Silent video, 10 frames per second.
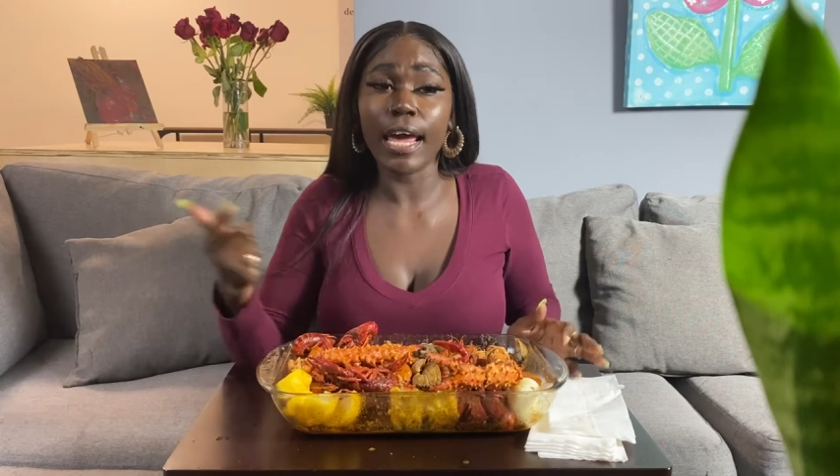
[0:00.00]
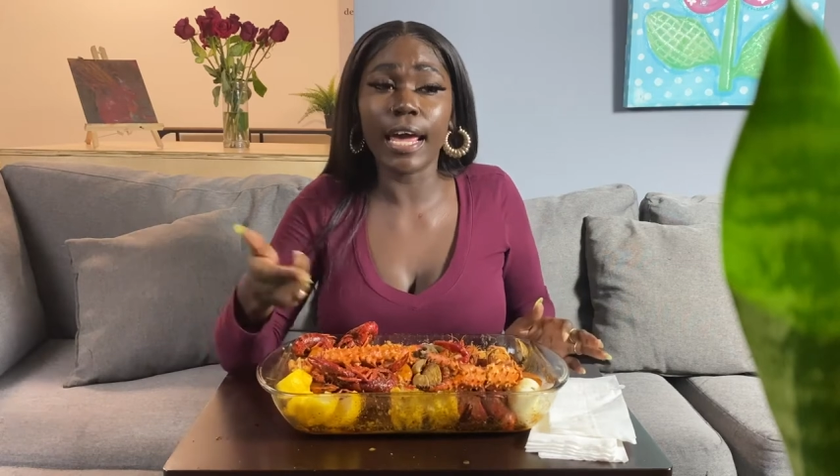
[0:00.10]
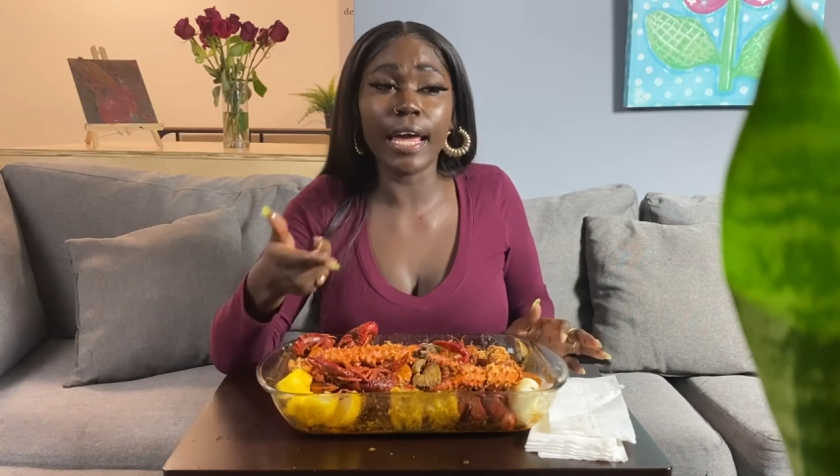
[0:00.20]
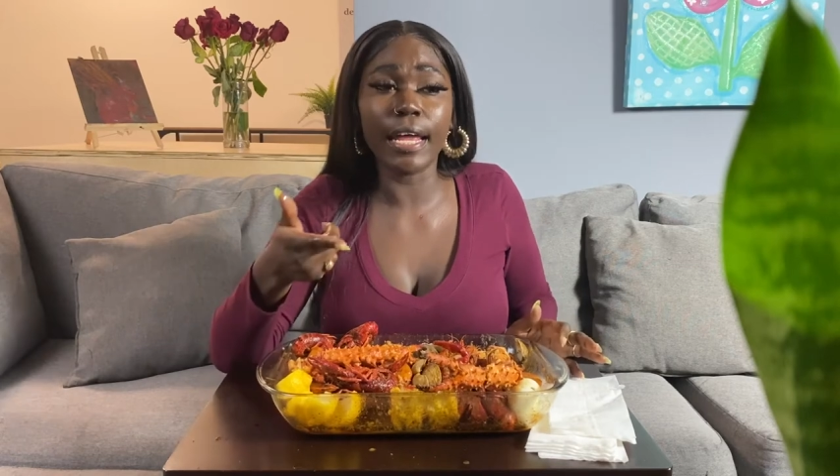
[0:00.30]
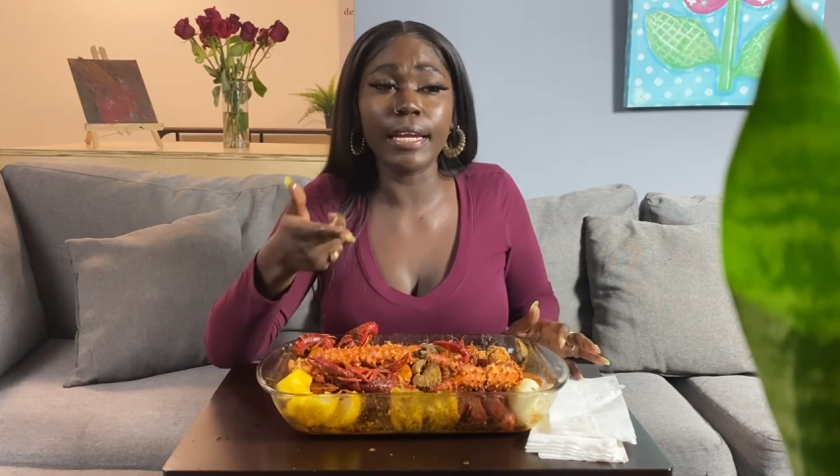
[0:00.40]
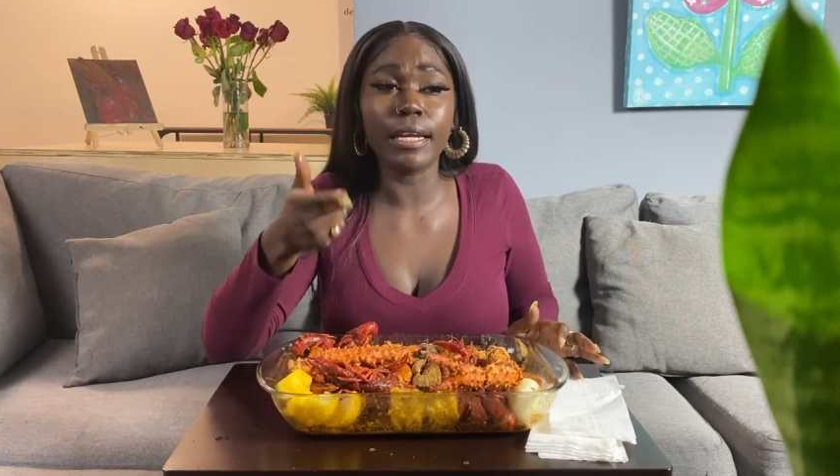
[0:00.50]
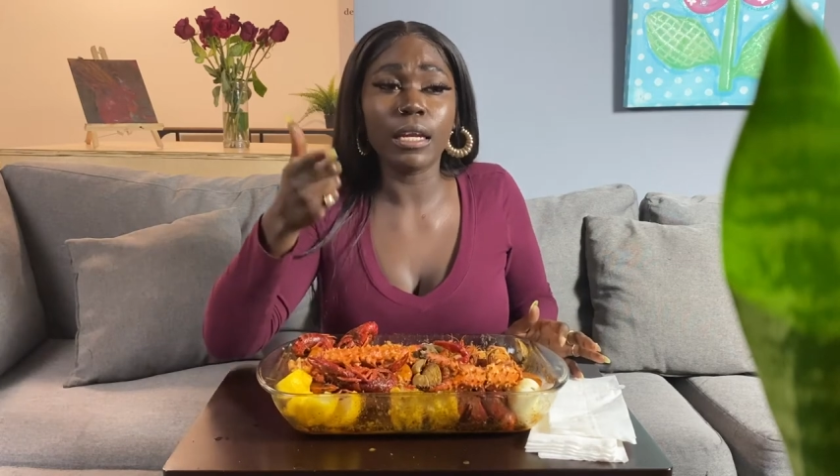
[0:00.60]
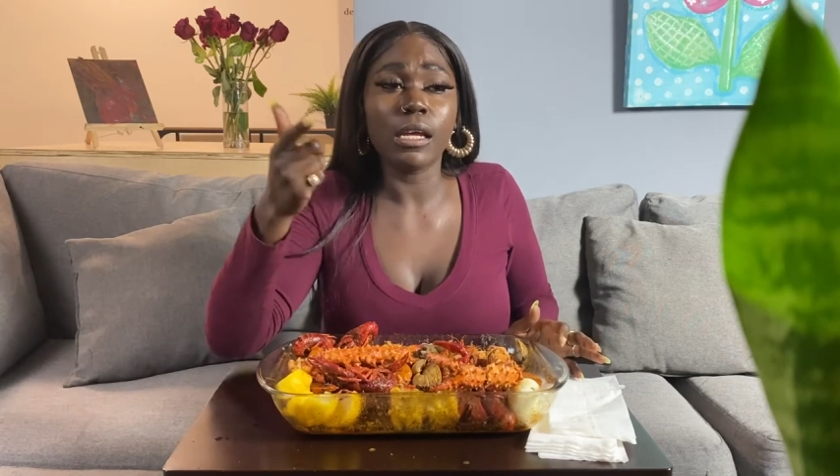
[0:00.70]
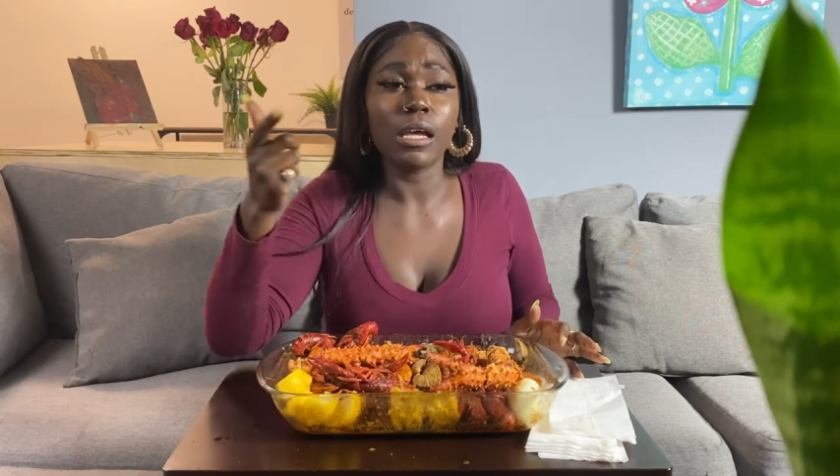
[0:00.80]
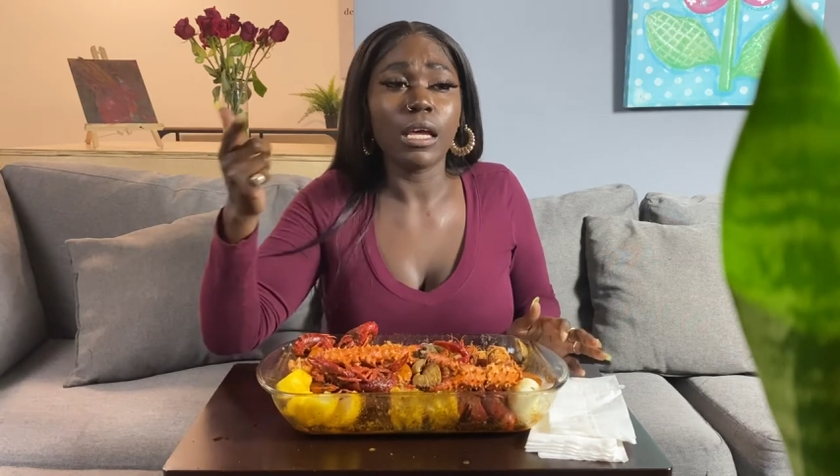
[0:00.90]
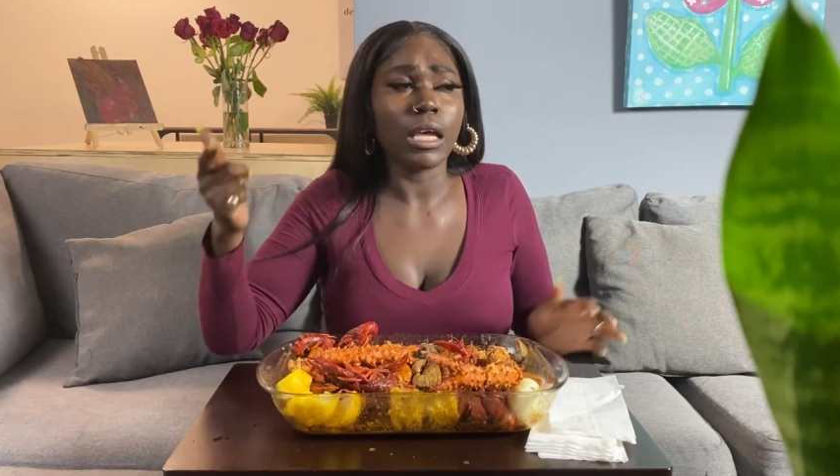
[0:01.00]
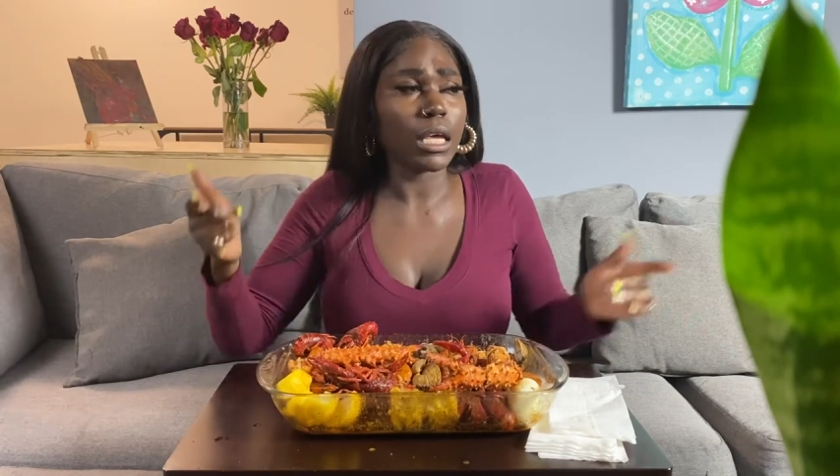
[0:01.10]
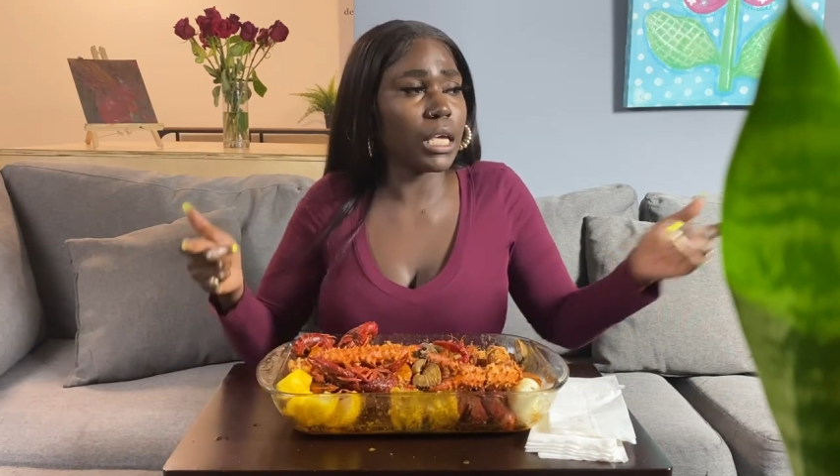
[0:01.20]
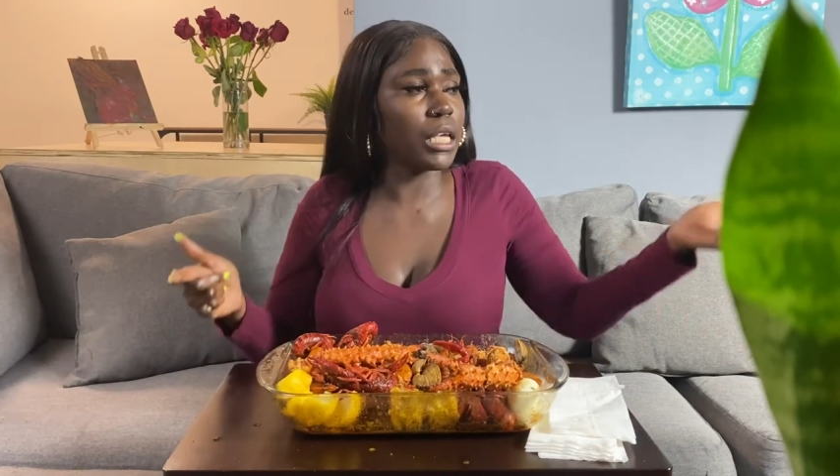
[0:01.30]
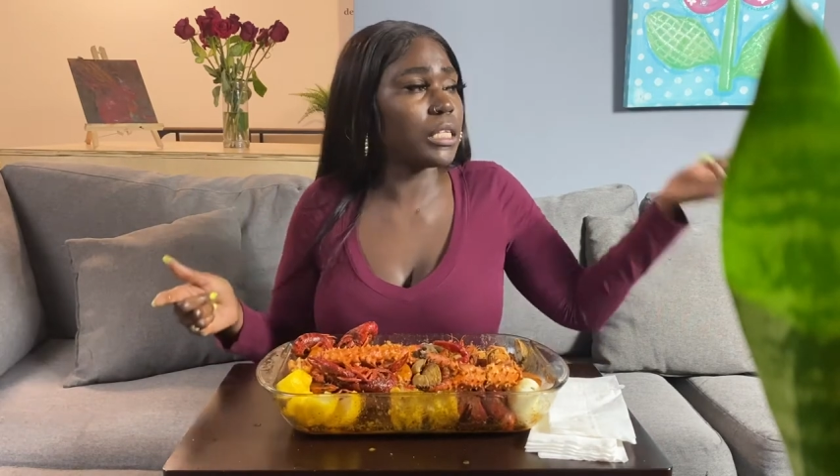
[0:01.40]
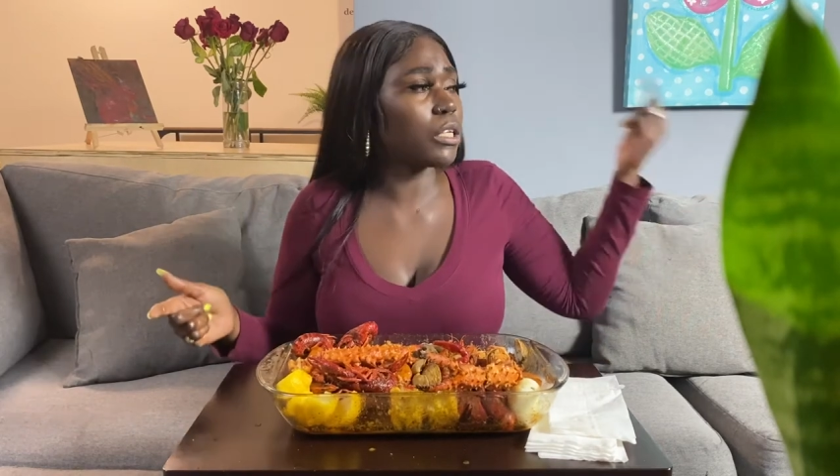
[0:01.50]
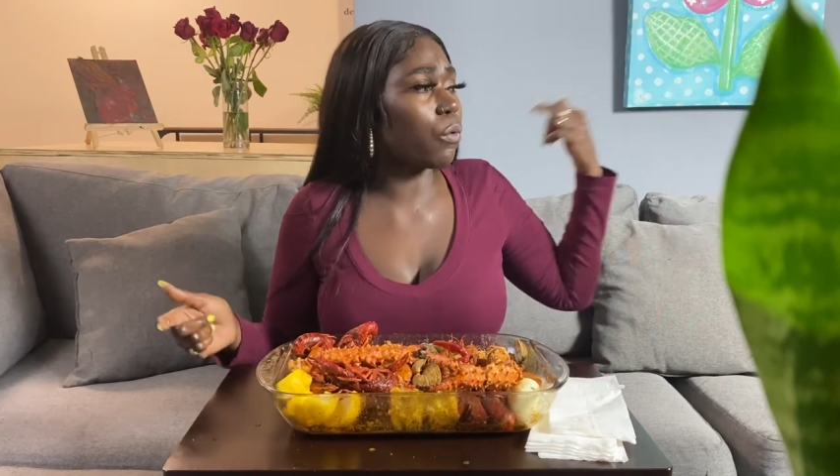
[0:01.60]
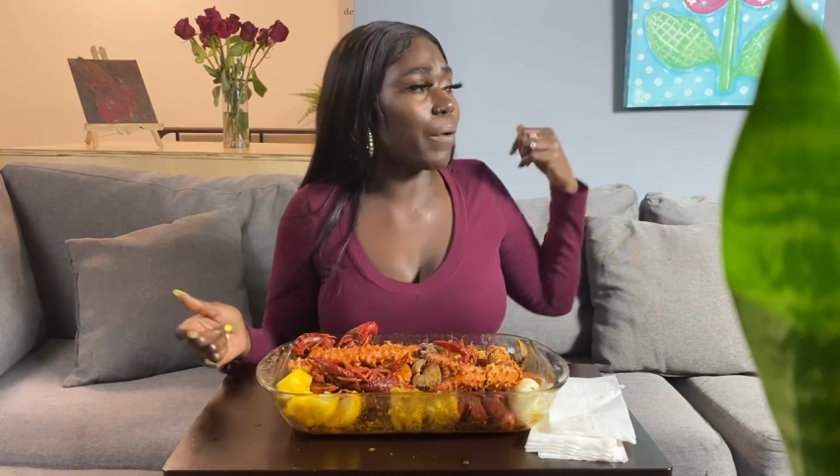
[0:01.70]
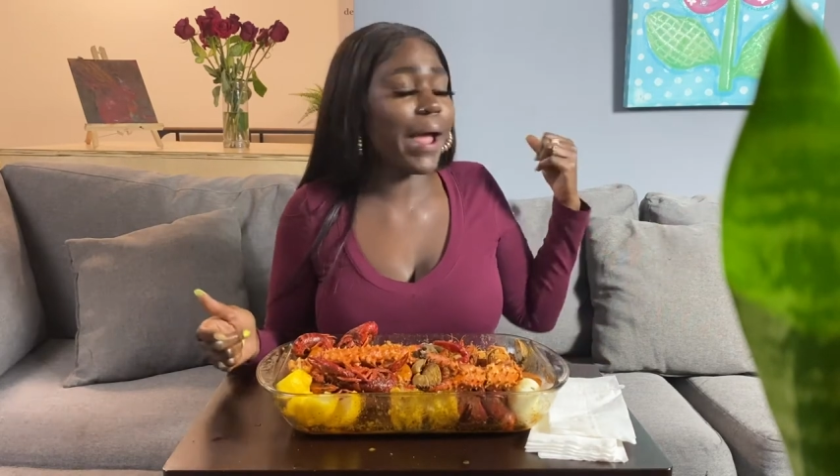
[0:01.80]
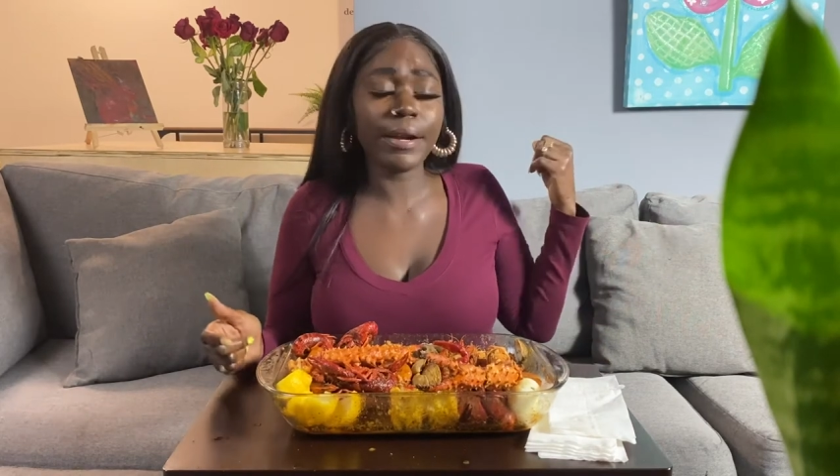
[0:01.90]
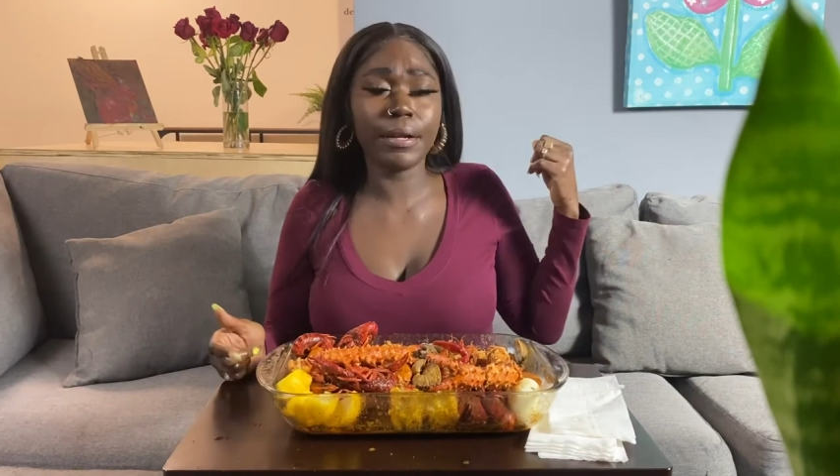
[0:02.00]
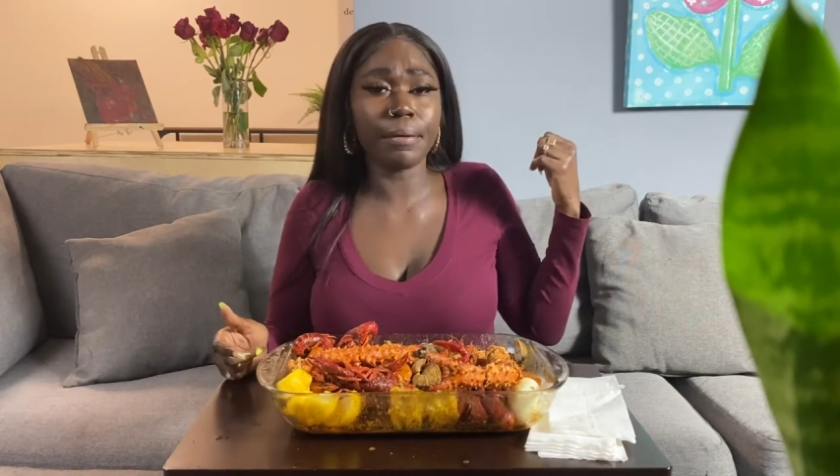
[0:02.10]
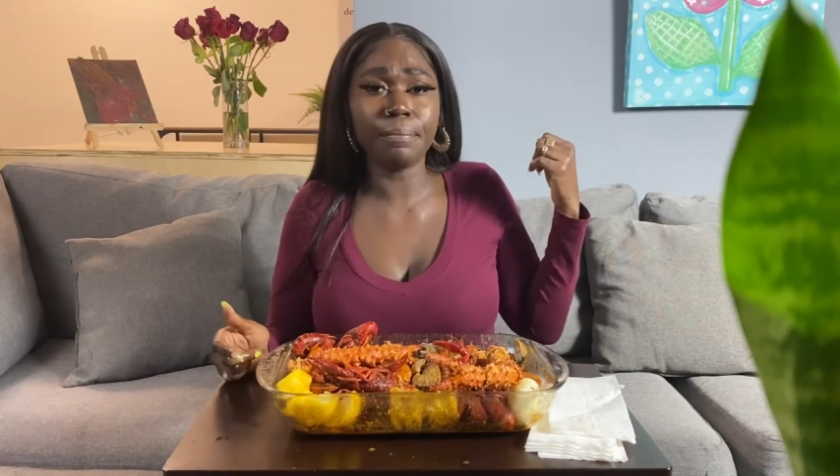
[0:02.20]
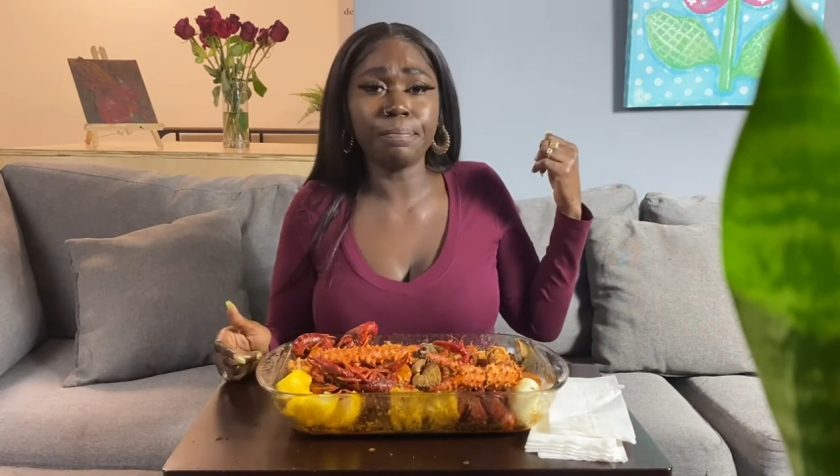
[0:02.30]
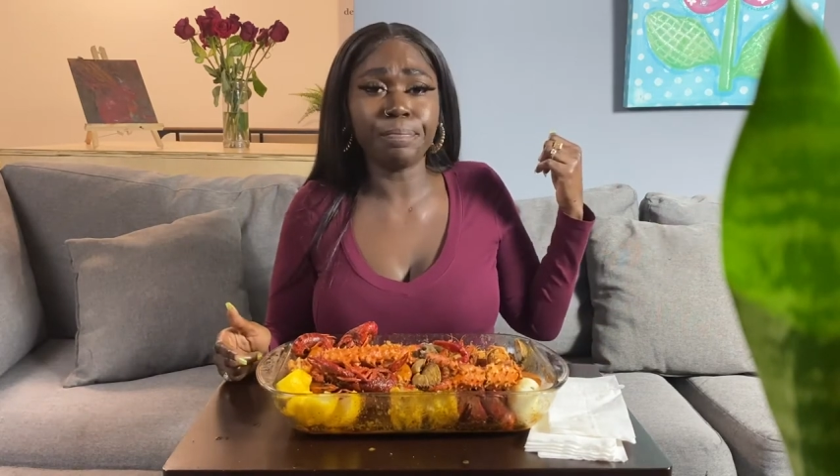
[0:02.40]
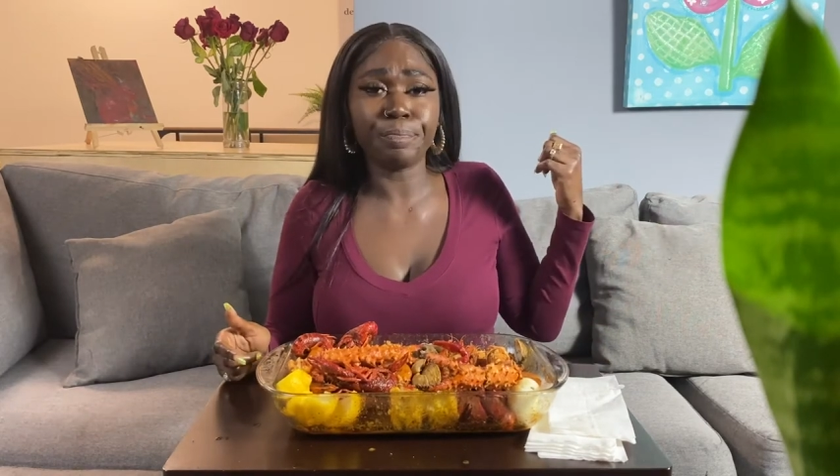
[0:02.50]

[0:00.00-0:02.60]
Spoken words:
And it's a random